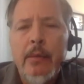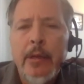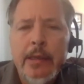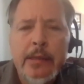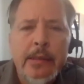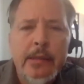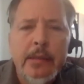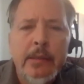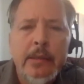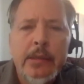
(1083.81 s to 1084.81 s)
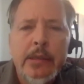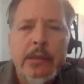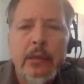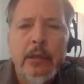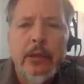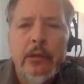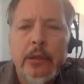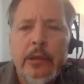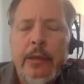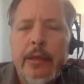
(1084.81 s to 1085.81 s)
I mean, this is
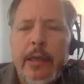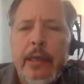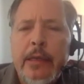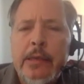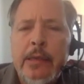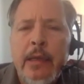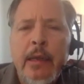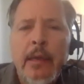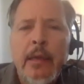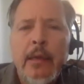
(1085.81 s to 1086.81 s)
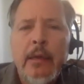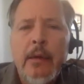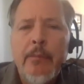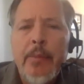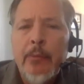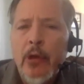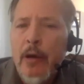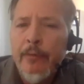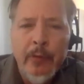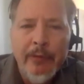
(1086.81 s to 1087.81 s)
clearly the case. People
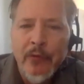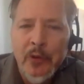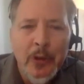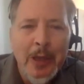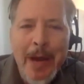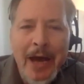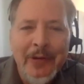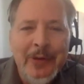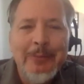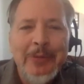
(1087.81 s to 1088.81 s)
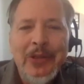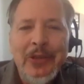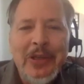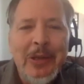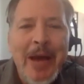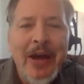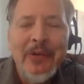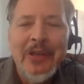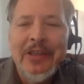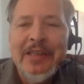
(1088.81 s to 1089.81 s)
often refer to Al Mahra, but look, Al
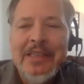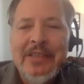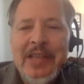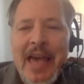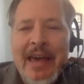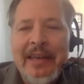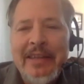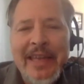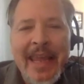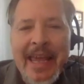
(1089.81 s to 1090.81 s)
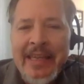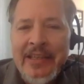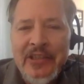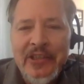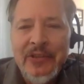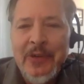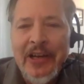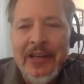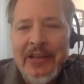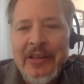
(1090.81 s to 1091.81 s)
Mahra is out at the edge,
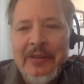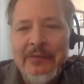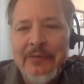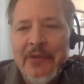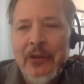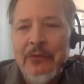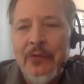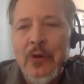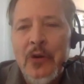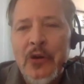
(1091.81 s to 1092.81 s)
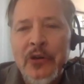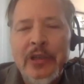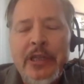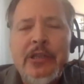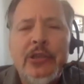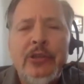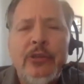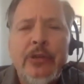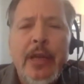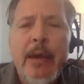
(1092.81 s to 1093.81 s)
right, of, you know, far
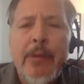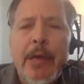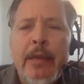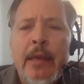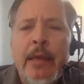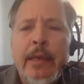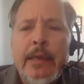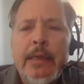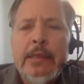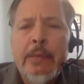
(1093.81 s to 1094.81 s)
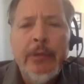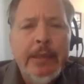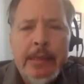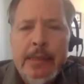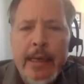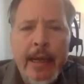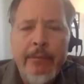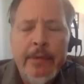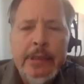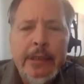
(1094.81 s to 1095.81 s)
eastern Yemen. It simply doesn't
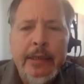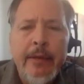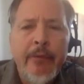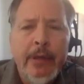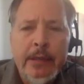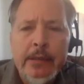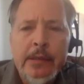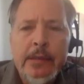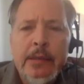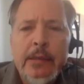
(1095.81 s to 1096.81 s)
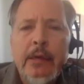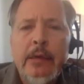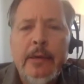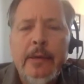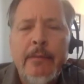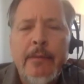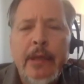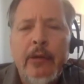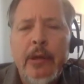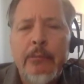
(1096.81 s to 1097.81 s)
have the significance,
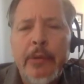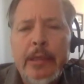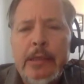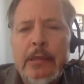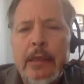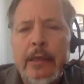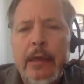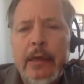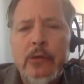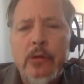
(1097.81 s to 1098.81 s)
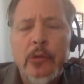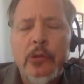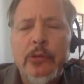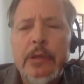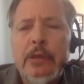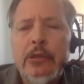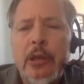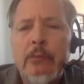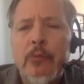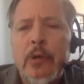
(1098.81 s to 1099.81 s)
you know, that places like Hadramaut and
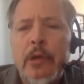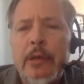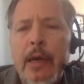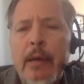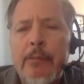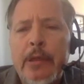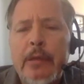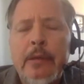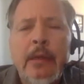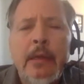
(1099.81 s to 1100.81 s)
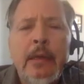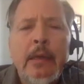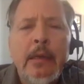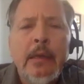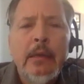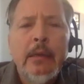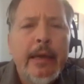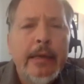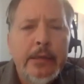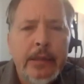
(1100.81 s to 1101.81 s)
Shabwa and Abyan,
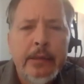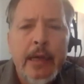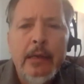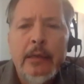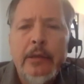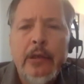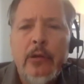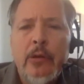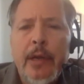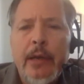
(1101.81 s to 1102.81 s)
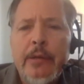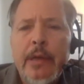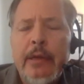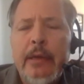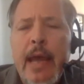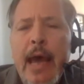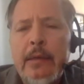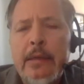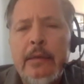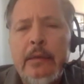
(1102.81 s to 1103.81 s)
Lahaj Adala, you know, around at
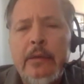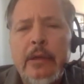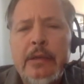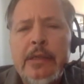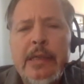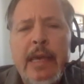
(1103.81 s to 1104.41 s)
Aden does.